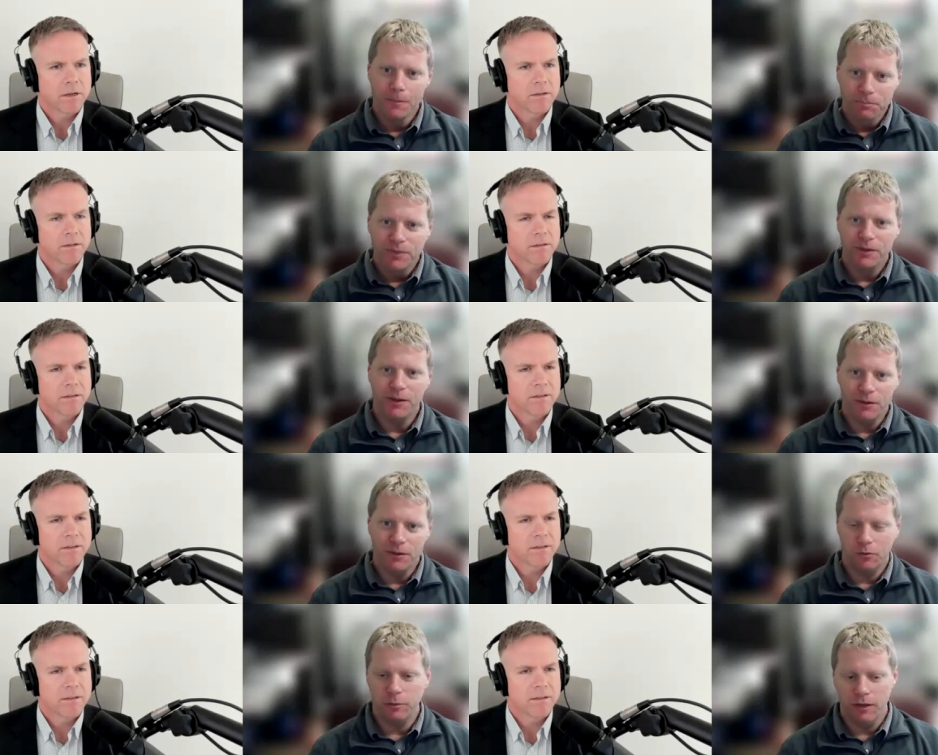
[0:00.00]
Speaker 1: Wow
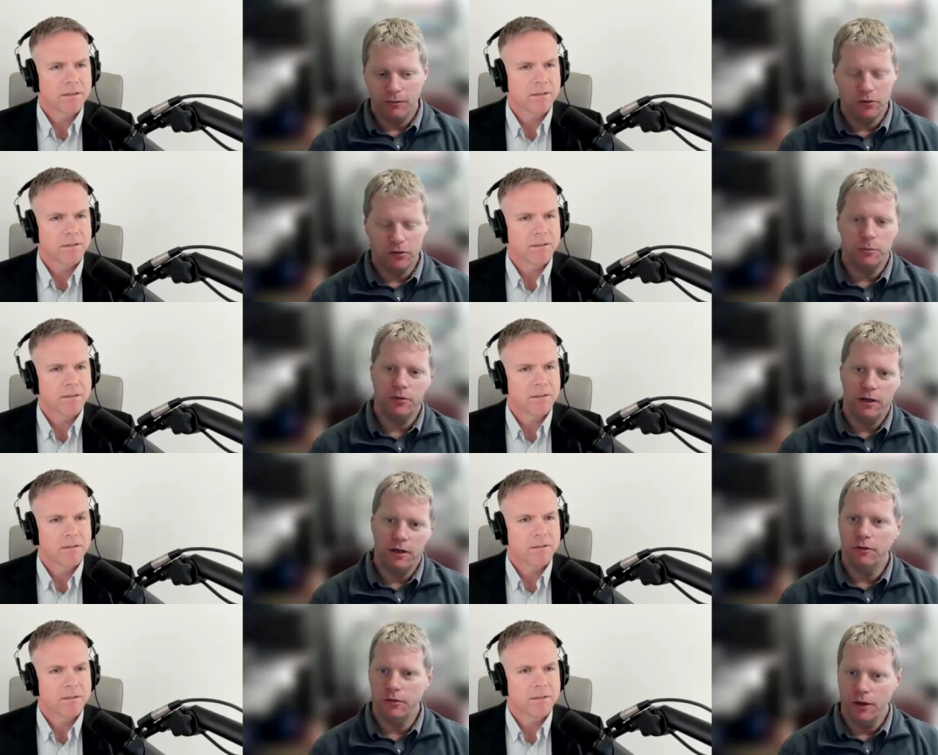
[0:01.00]
because we have customers that
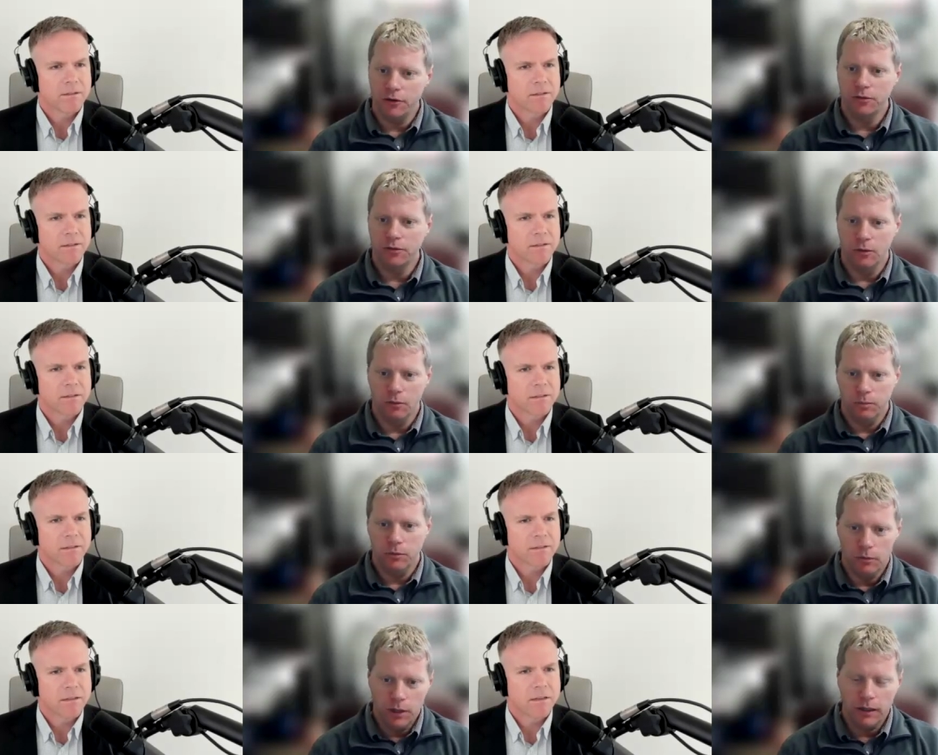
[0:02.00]
are essential. So
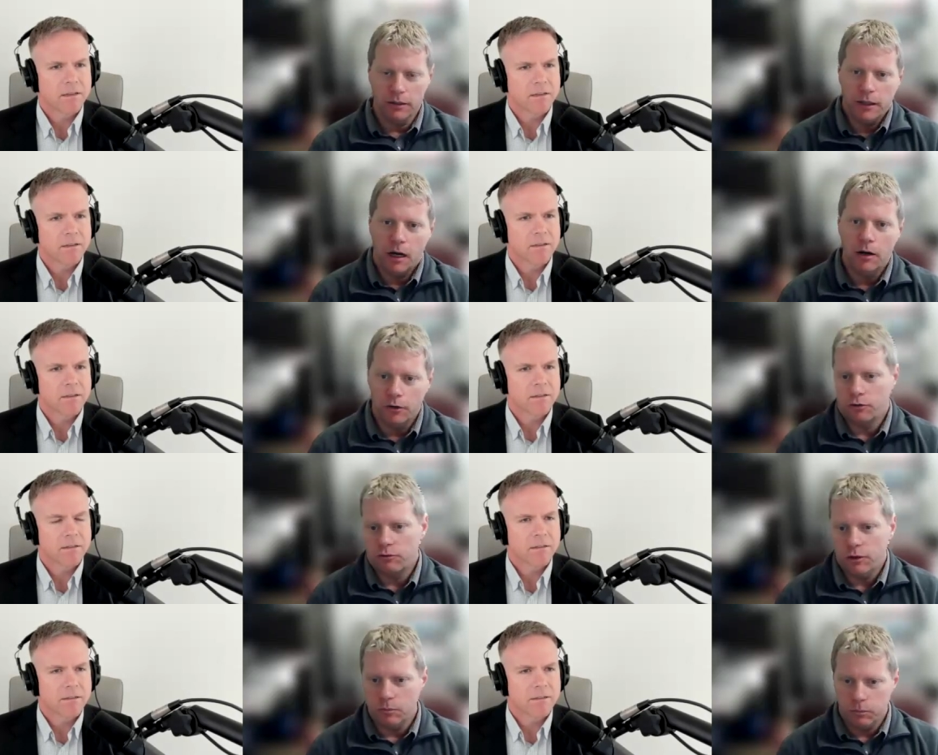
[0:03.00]
you know, luckily yeah. our
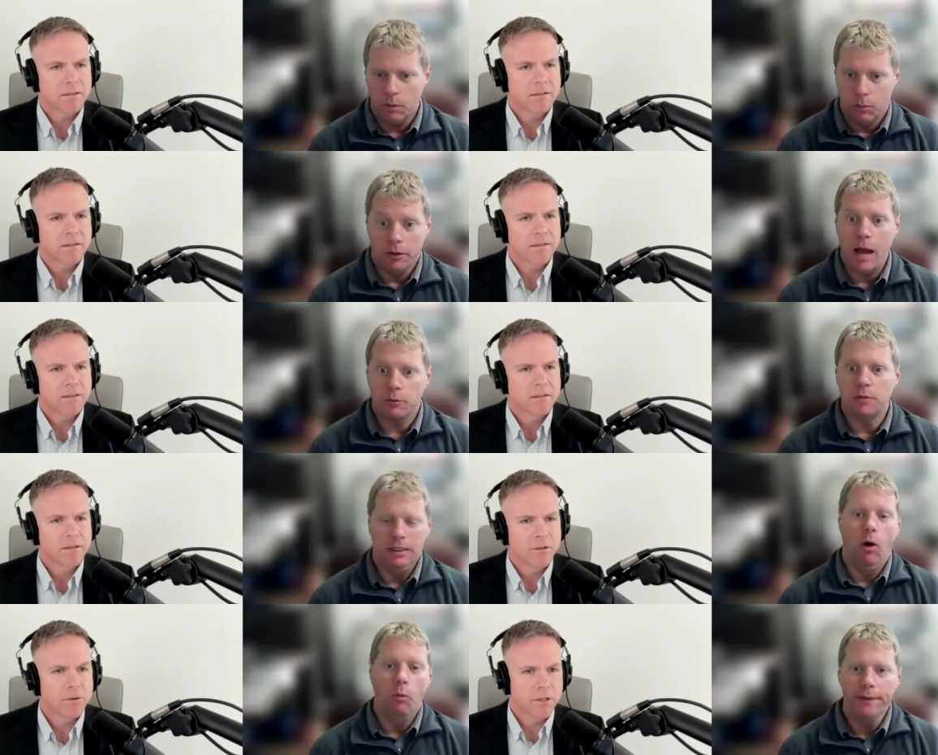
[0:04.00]
industry we were allowed to be
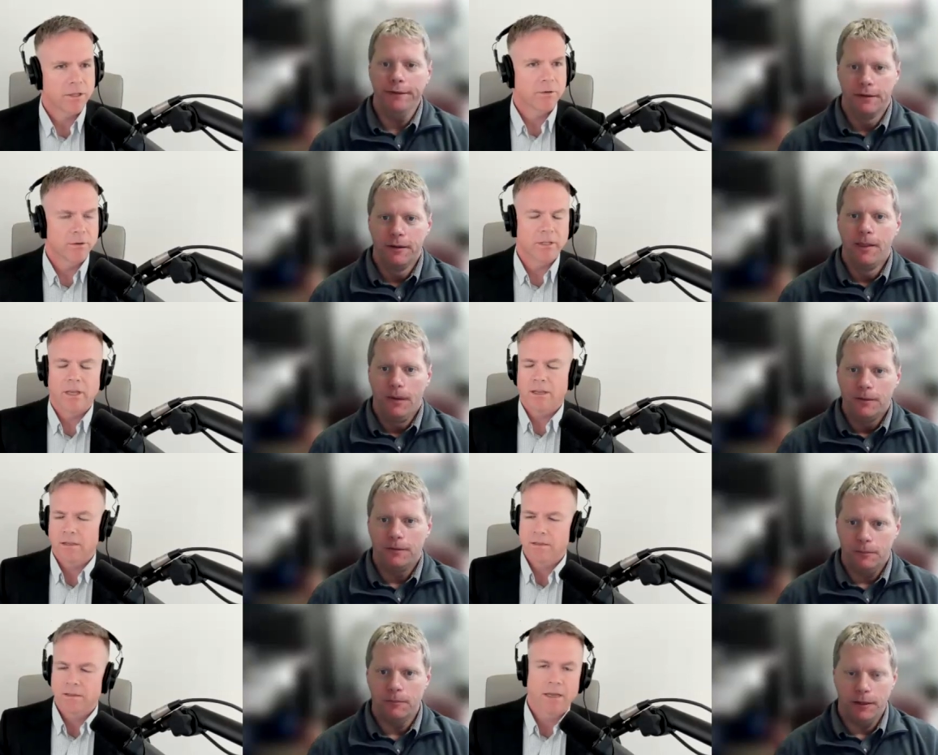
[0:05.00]
you open. Were, you were, yeah,
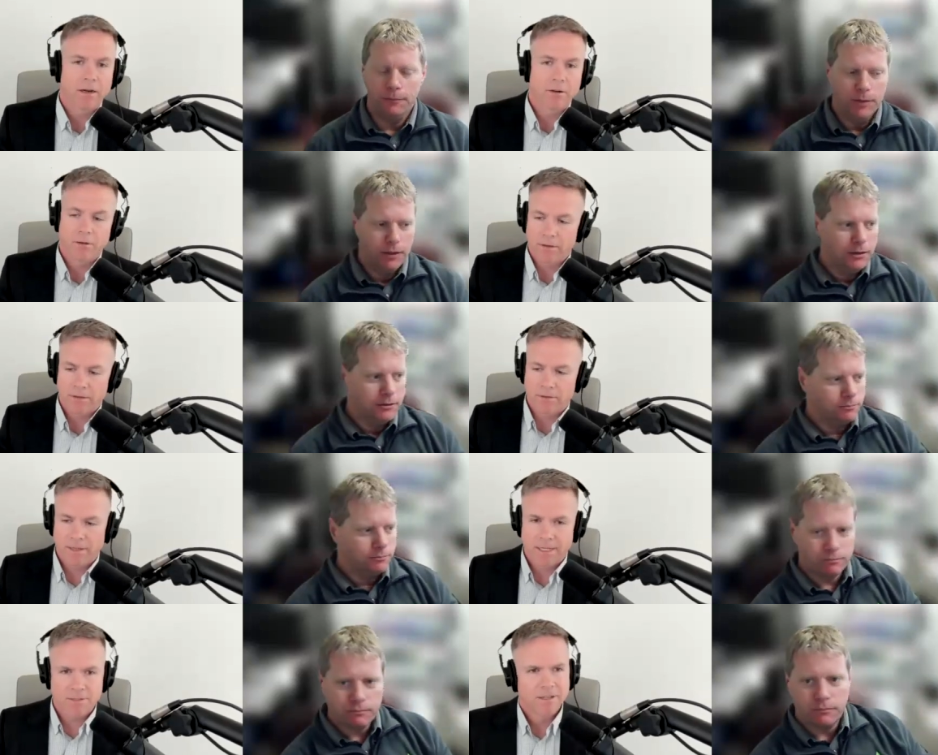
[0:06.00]
yeah. Right. I
Speaker 2: know
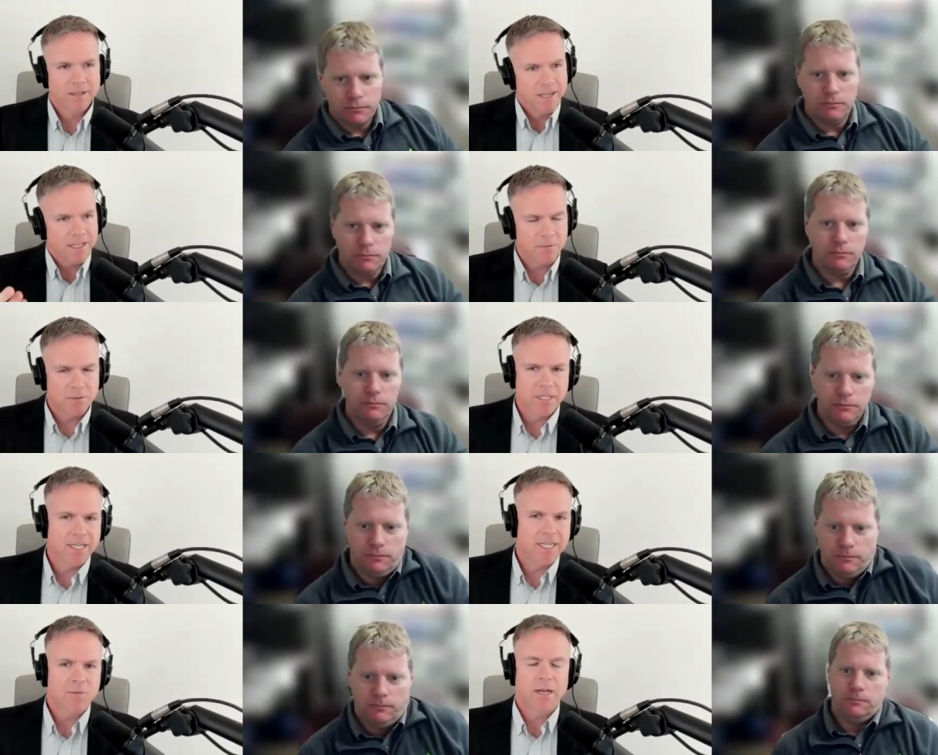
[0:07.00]
that's that's what I was
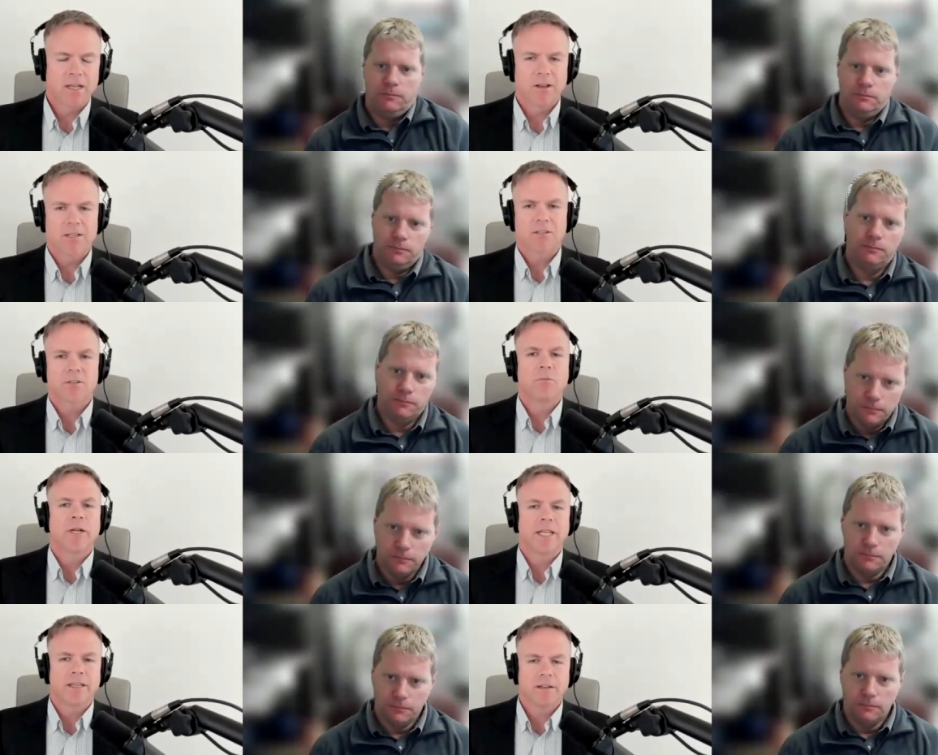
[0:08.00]
saying. That's why I lost so
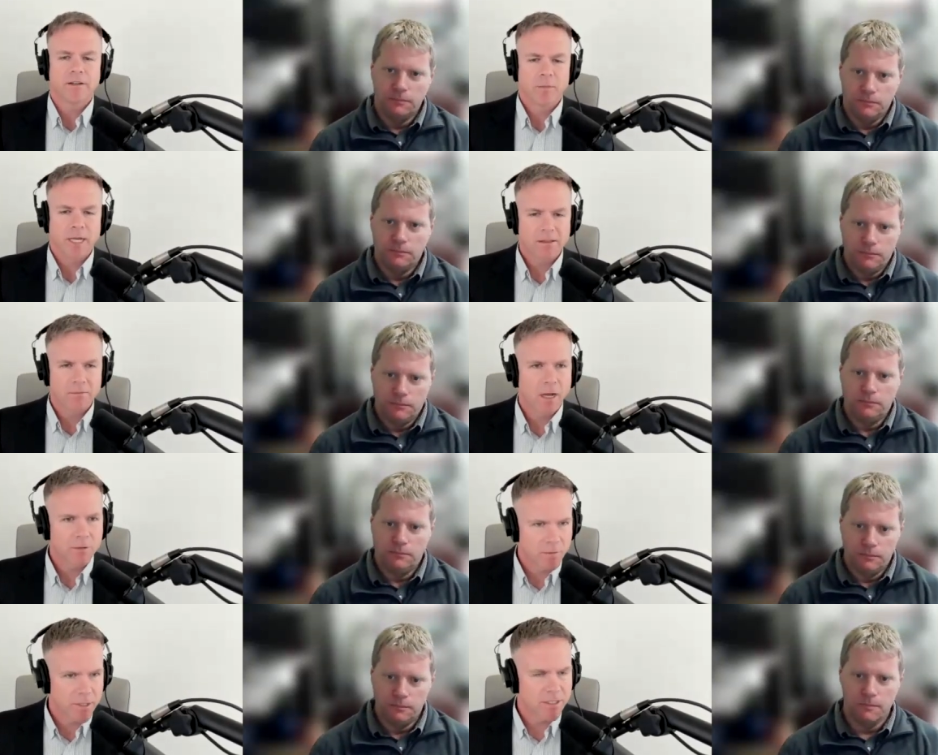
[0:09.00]
many of my. I
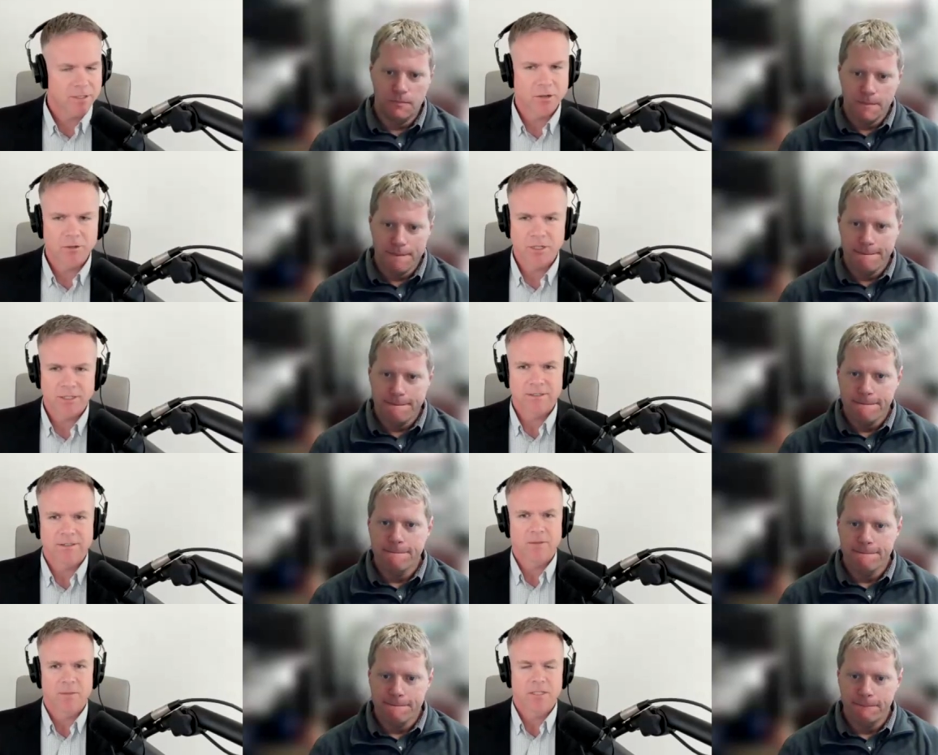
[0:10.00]
was business coaching at the
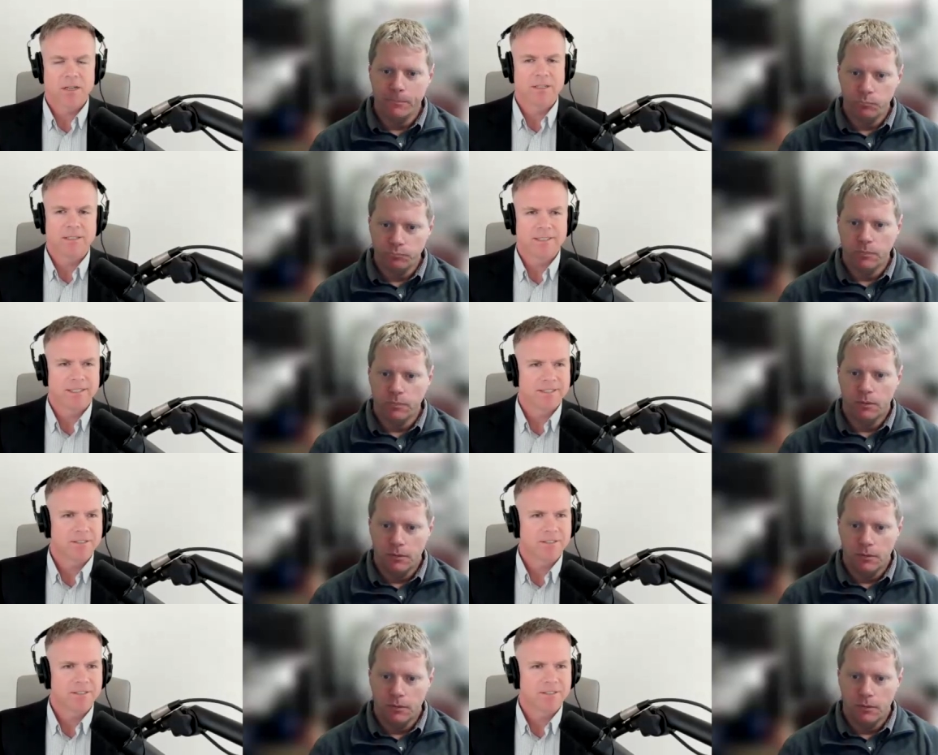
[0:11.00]
time a ton, and and